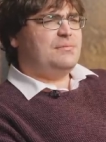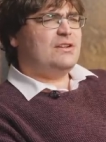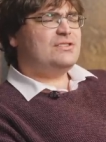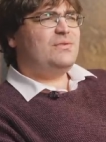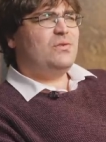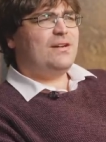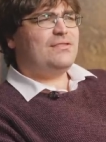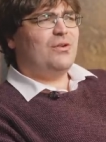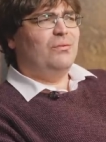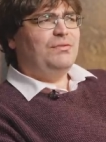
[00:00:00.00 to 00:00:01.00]
because if you're
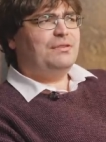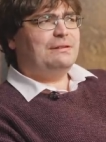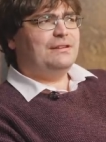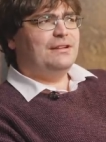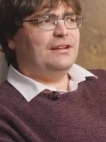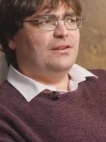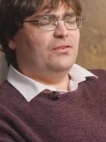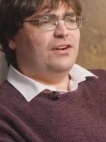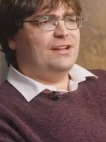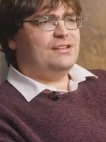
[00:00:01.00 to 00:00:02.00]
very confident in
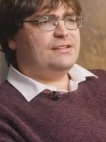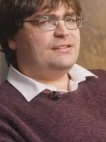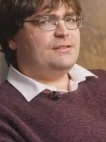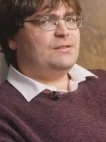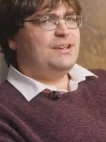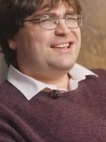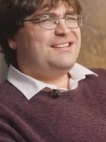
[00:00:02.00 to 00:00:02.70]
your ideas,